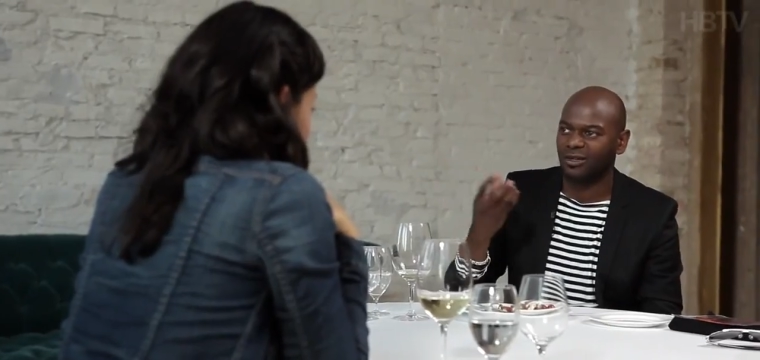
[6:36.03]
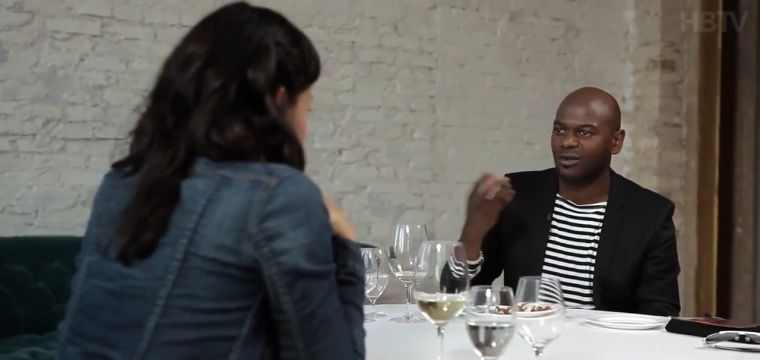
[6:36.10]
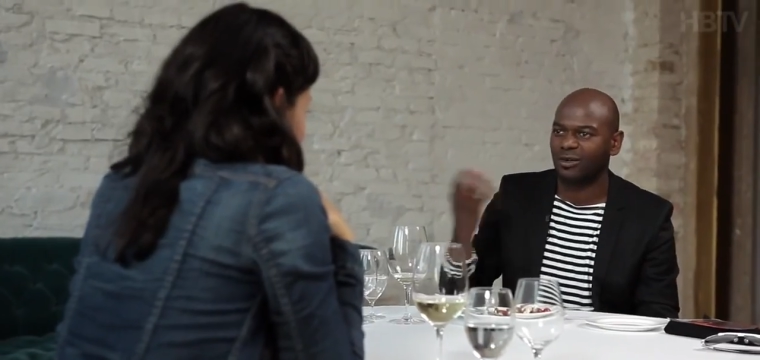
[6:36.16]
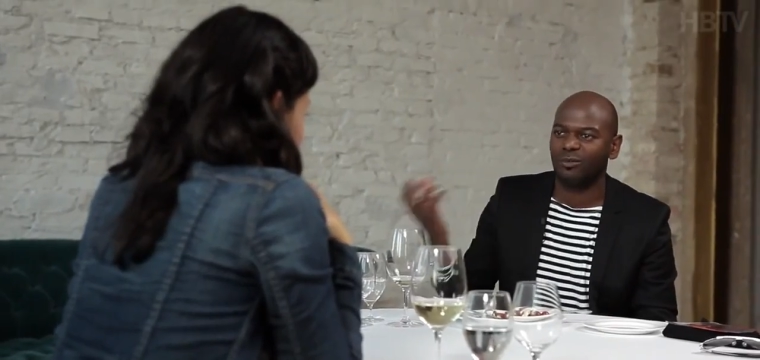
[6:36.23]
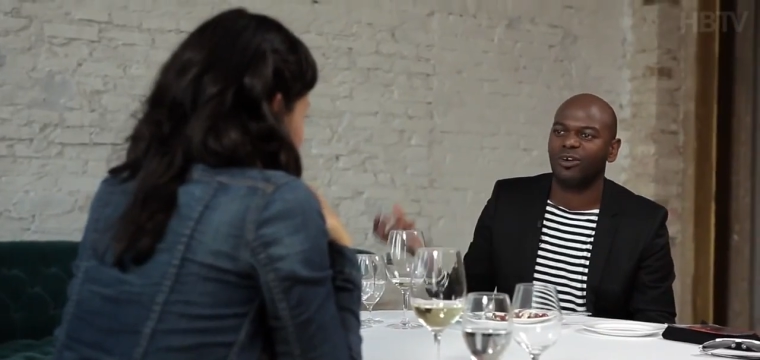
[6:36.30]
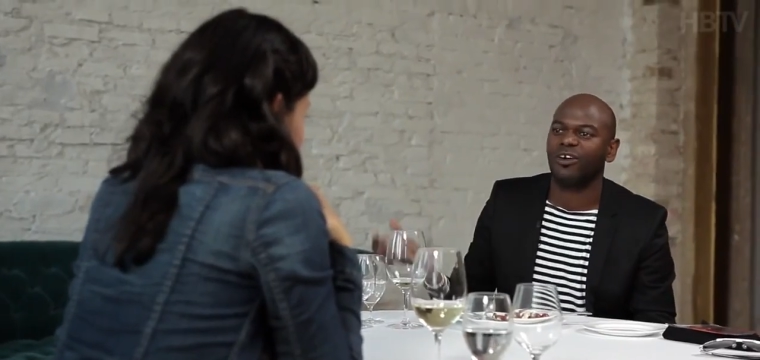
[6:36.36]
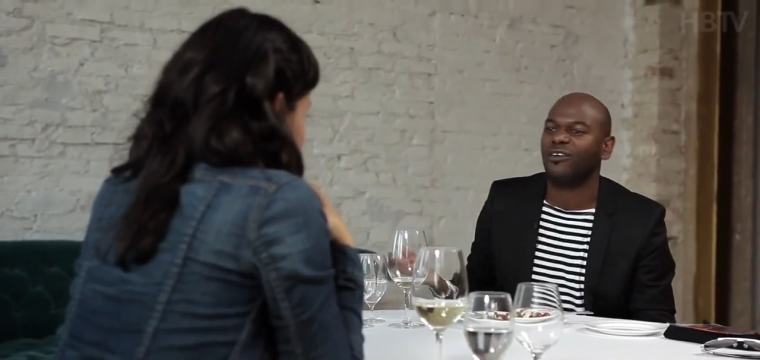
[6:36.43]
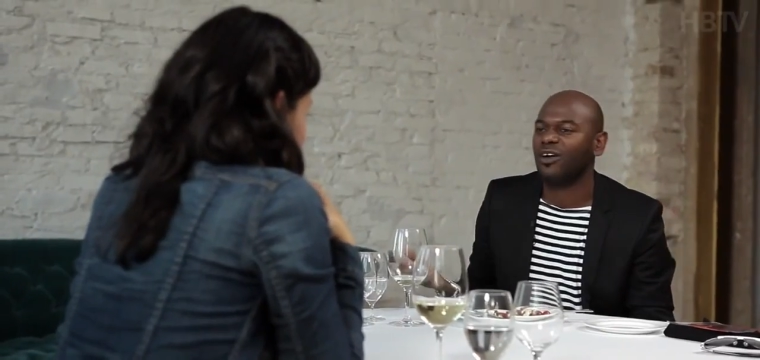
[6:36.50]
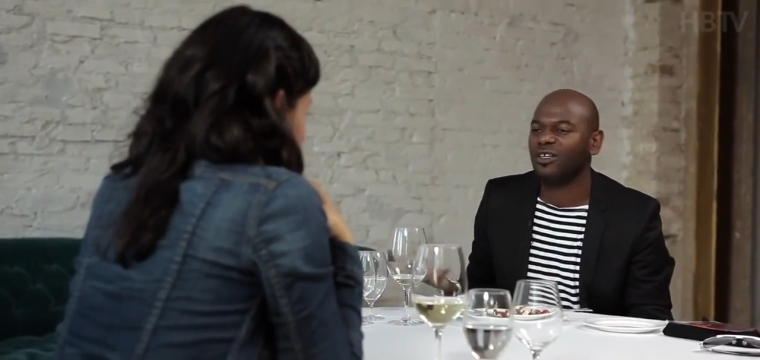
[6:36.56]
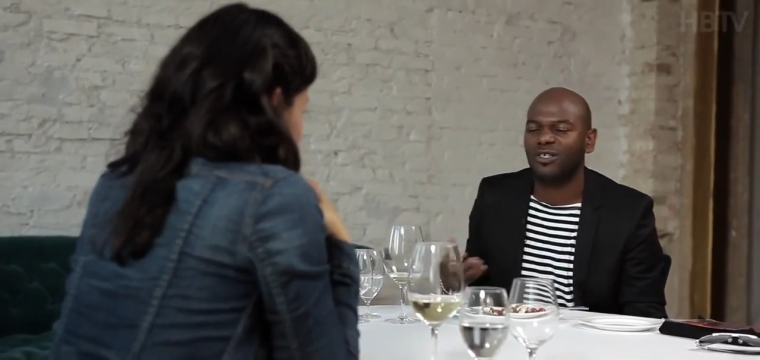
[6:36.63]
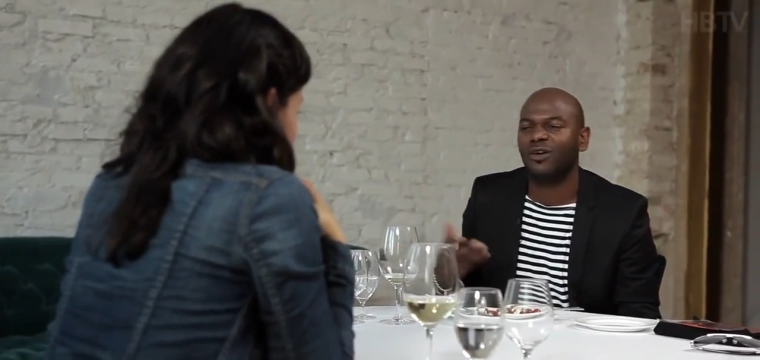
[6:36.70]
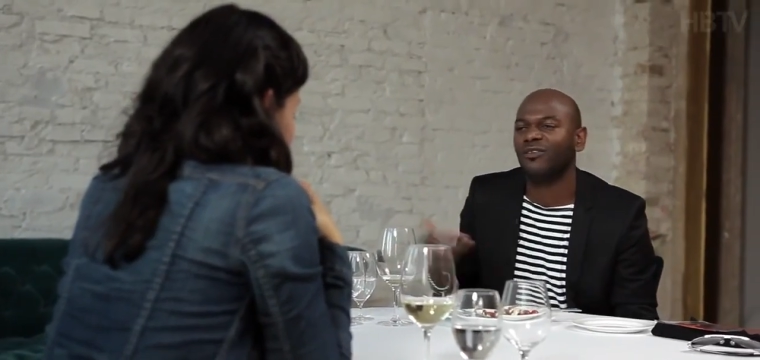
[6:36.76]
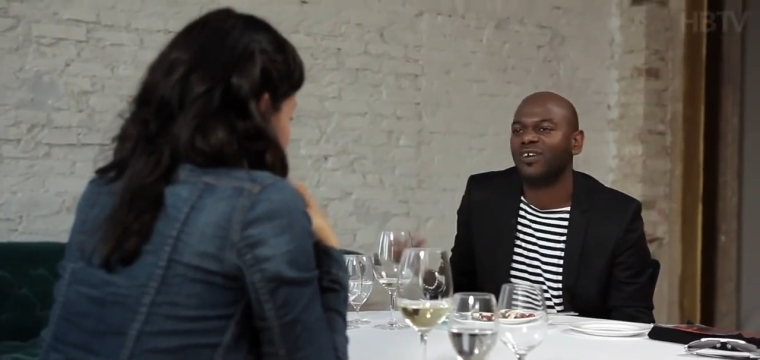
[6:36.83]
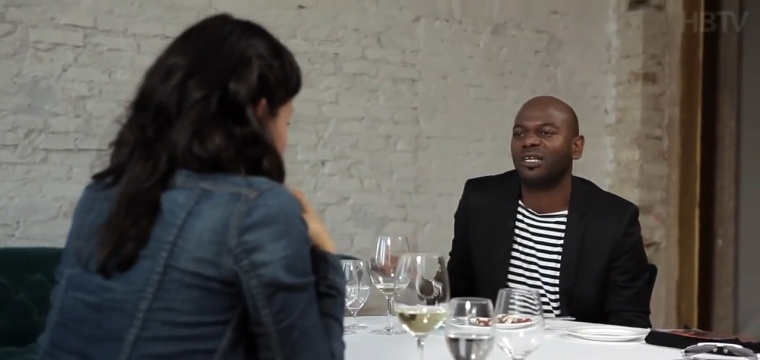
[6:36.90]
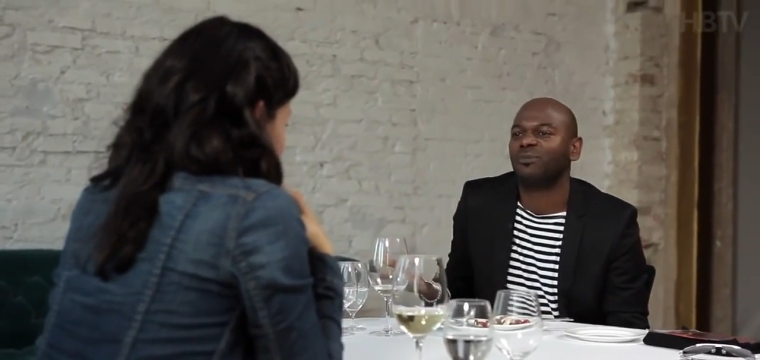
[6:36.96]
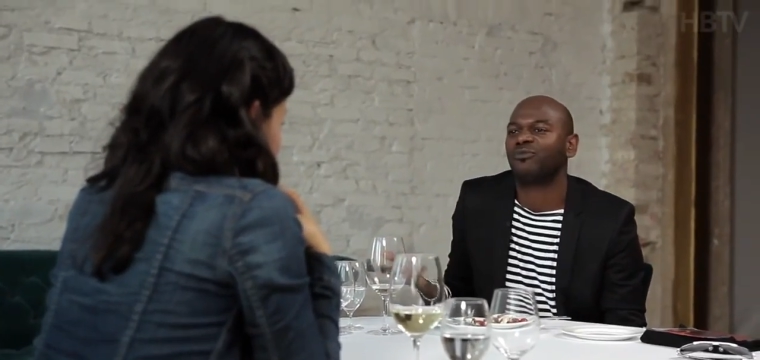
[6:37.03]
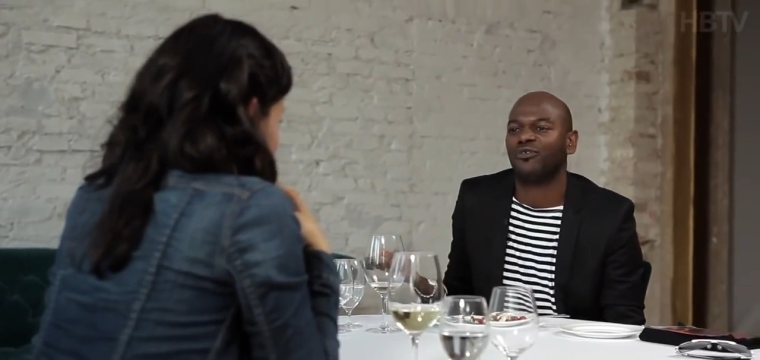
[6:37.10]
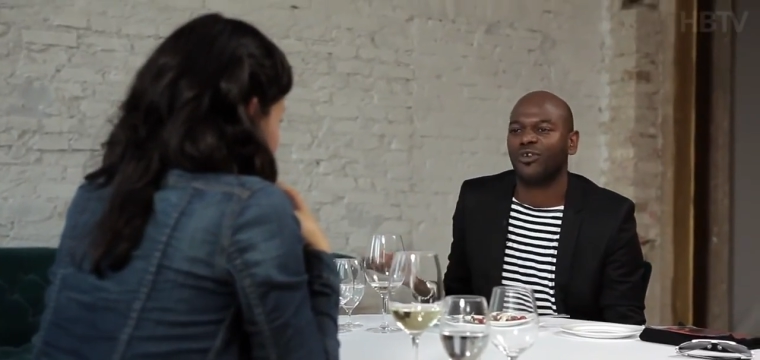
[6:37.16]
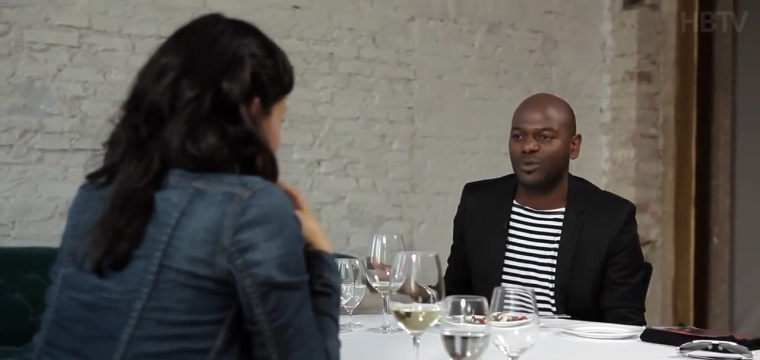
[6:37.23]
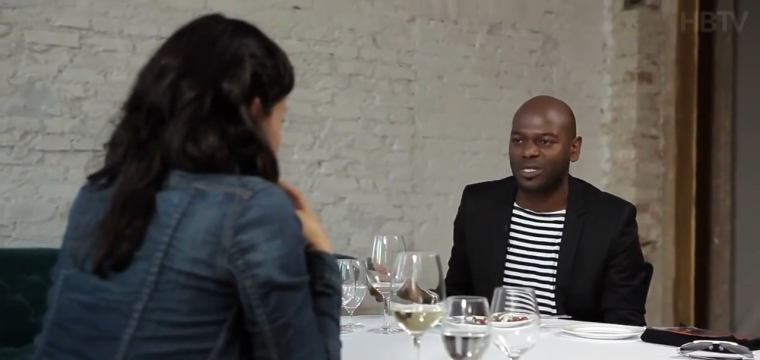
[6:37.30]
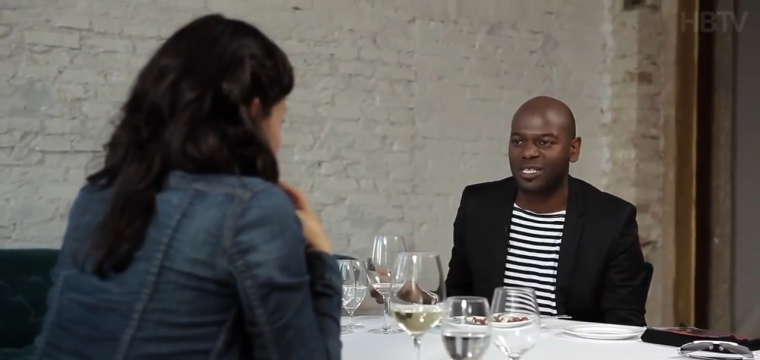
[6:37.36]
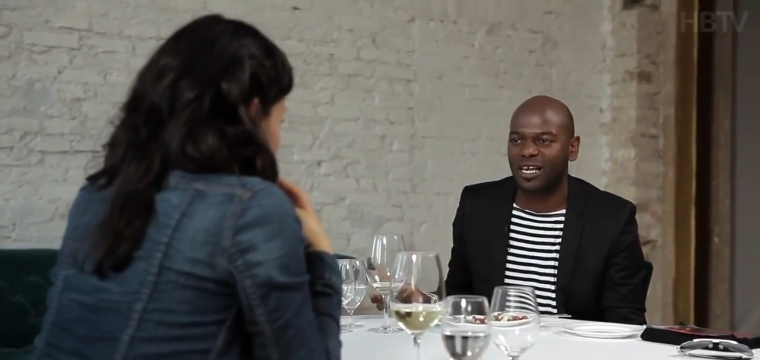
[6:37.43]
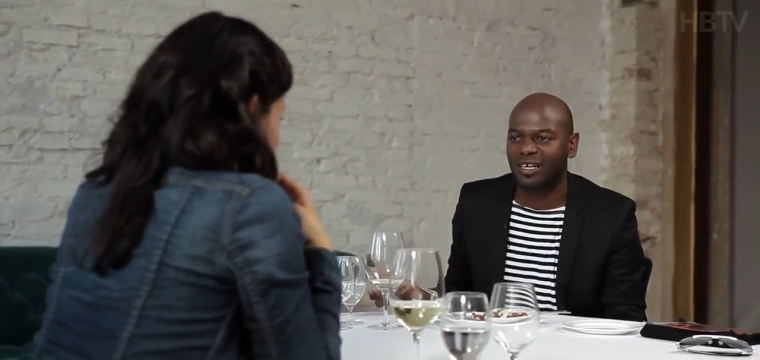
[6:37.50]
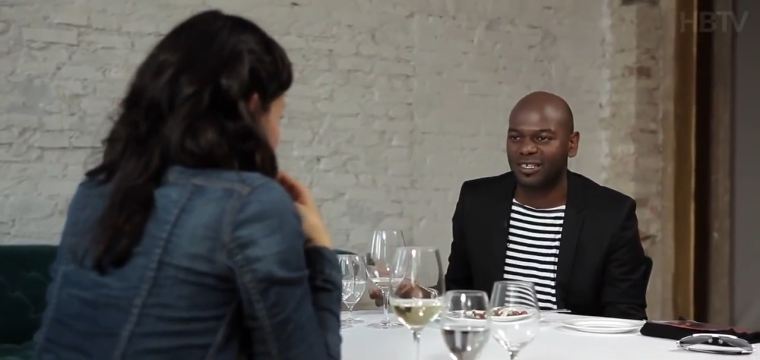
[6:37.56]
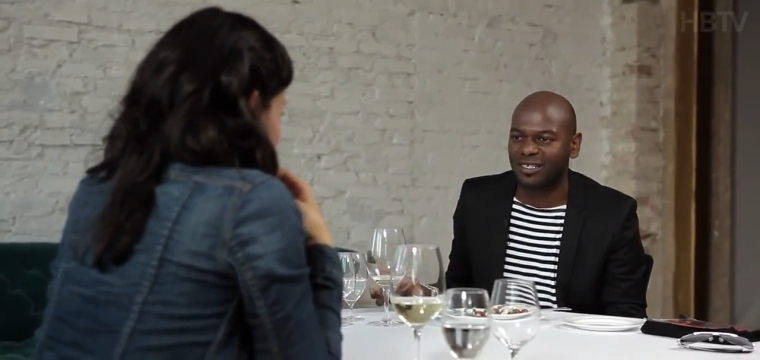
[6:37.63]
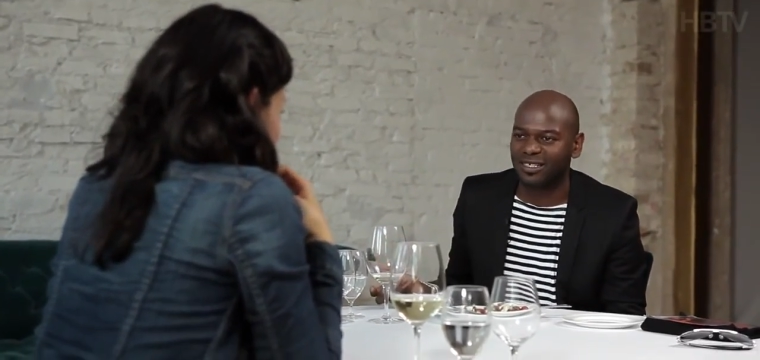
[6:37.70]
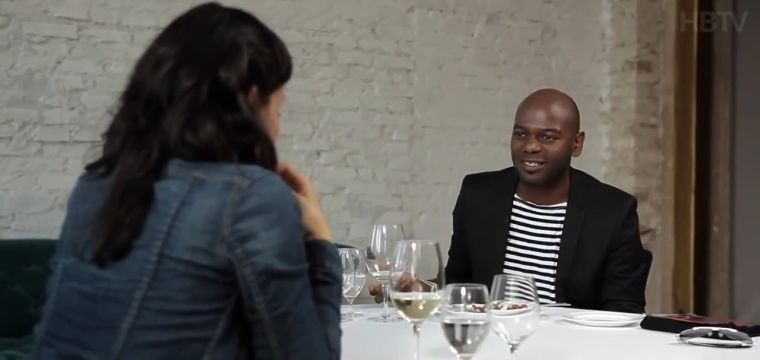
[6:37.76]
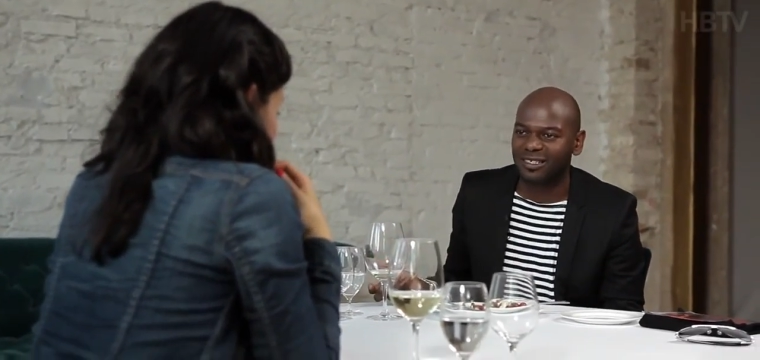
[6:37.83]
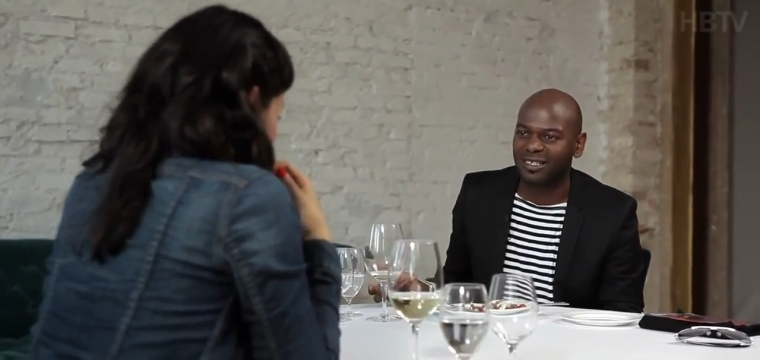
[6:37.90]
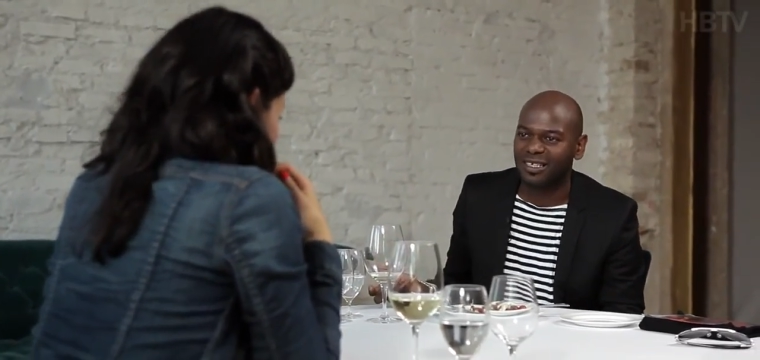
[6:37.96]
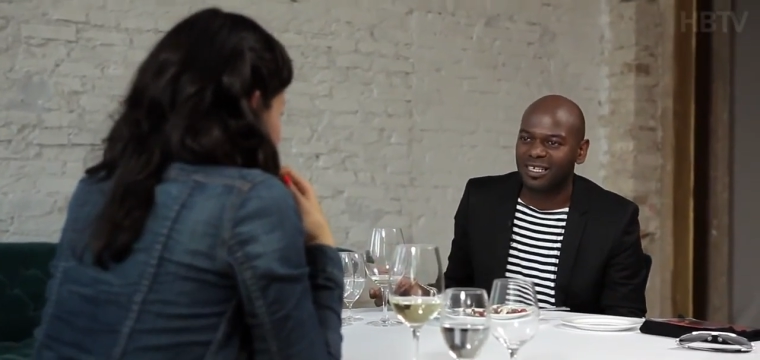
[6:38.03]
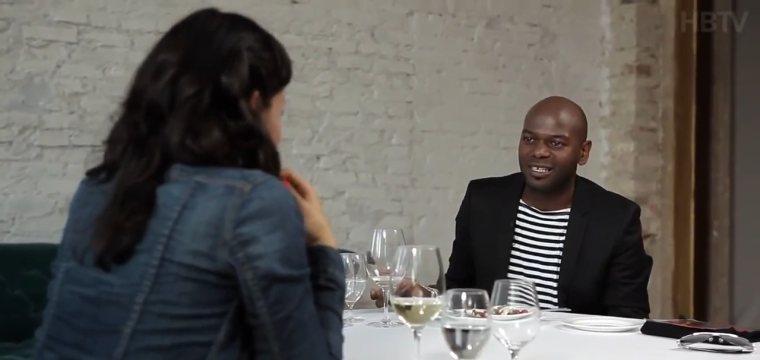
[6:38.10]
already processed.